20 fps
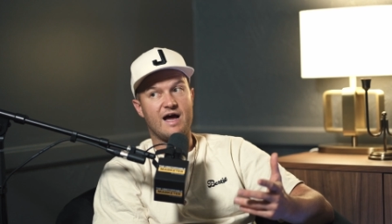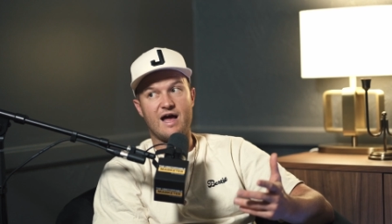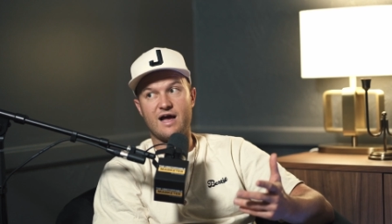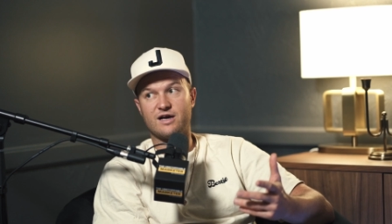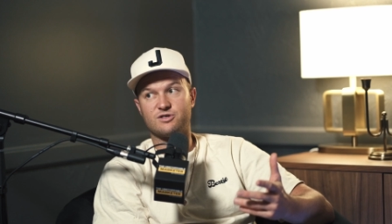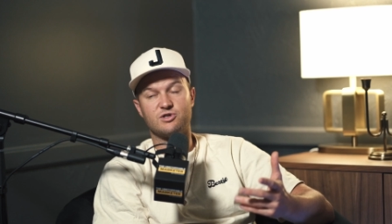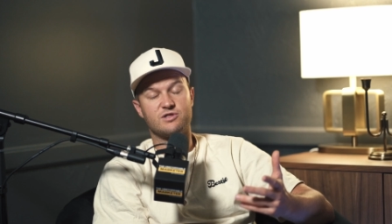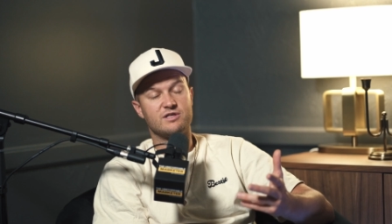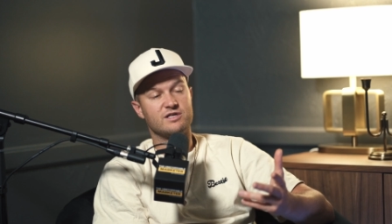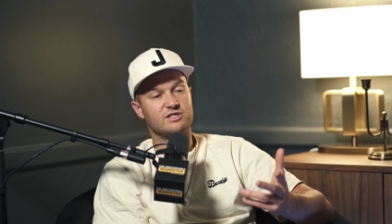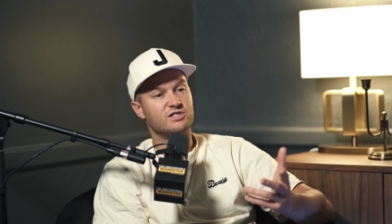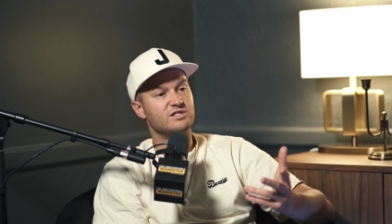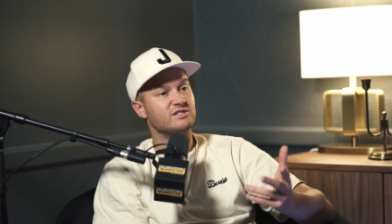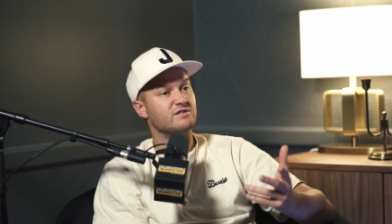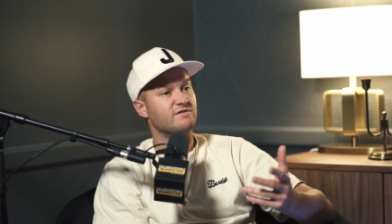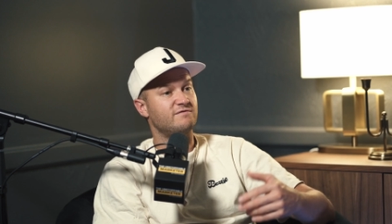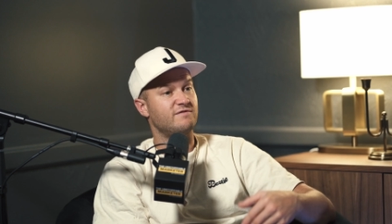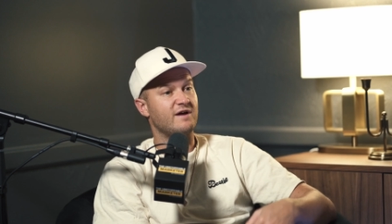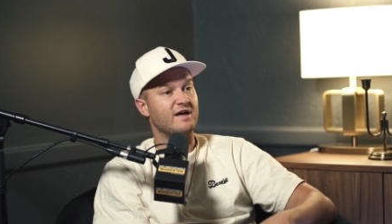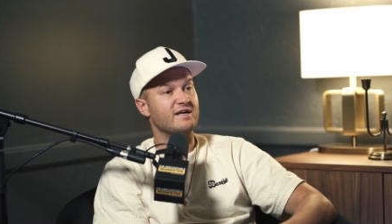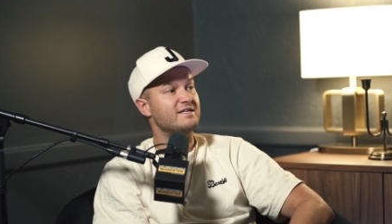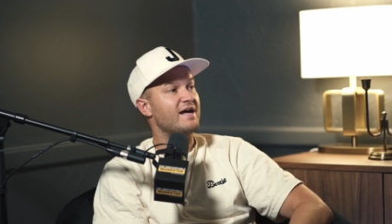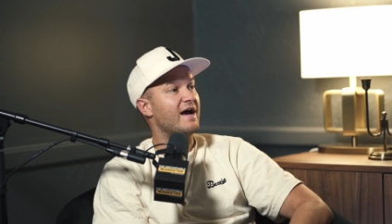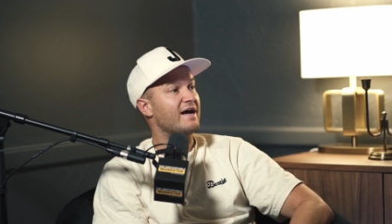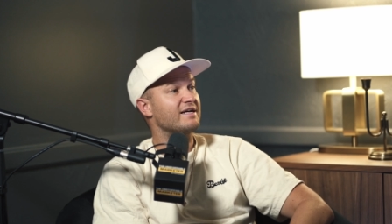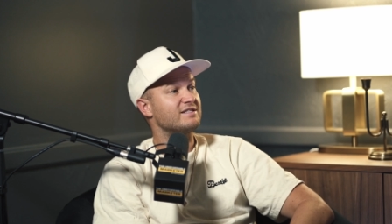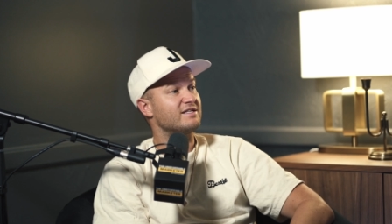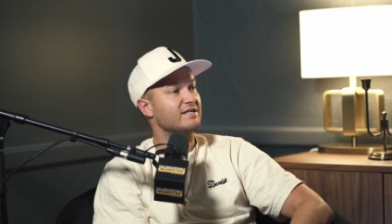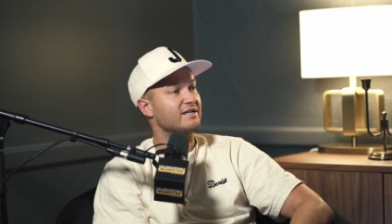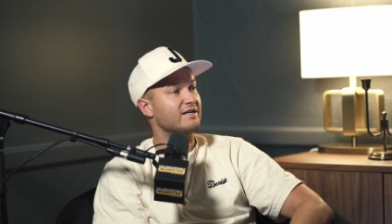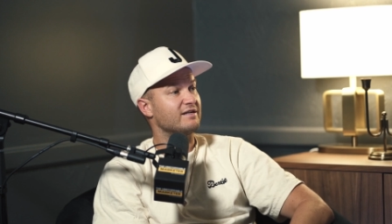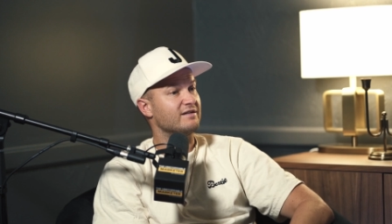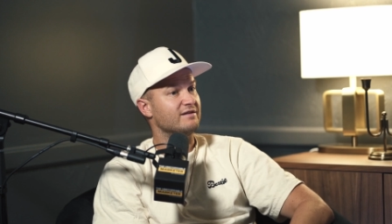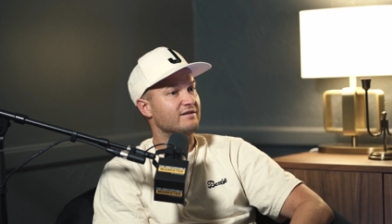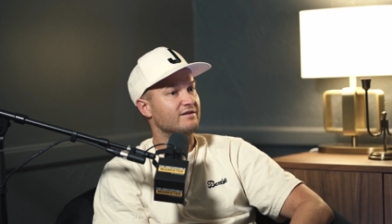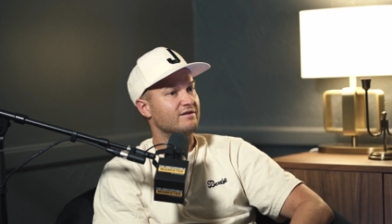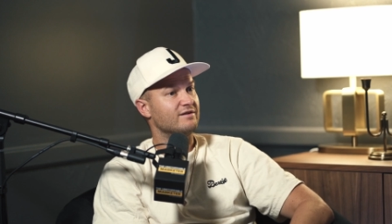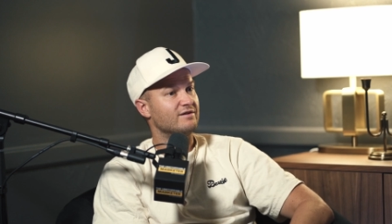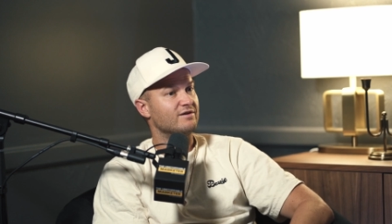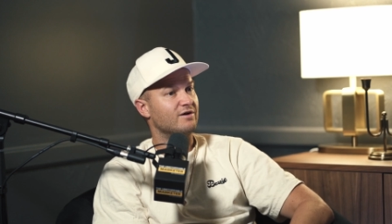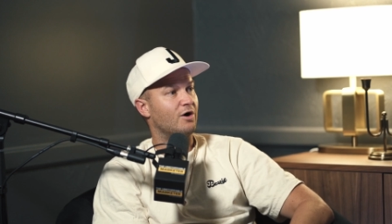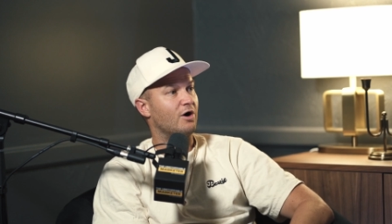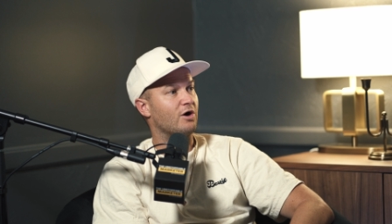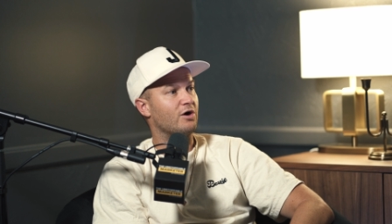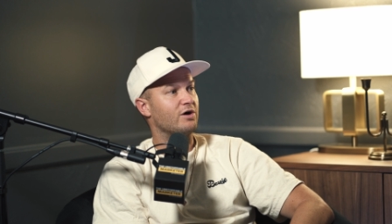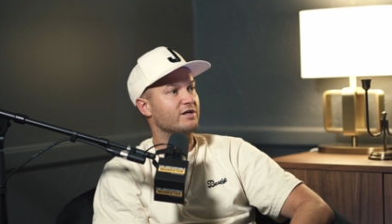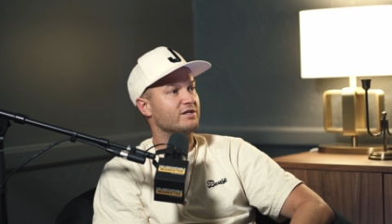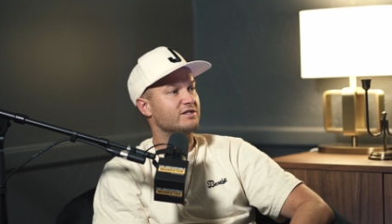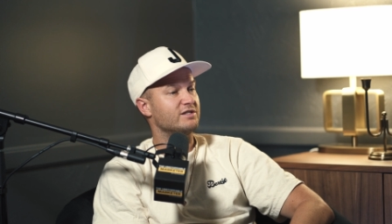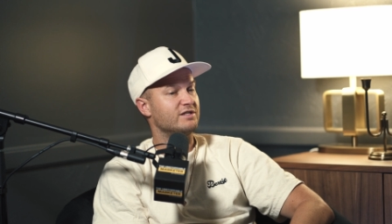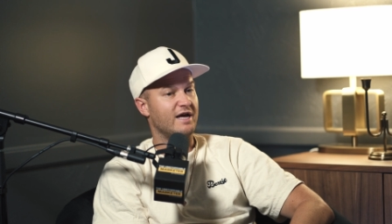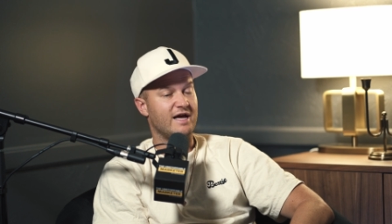I actually think she's a fantastic artist.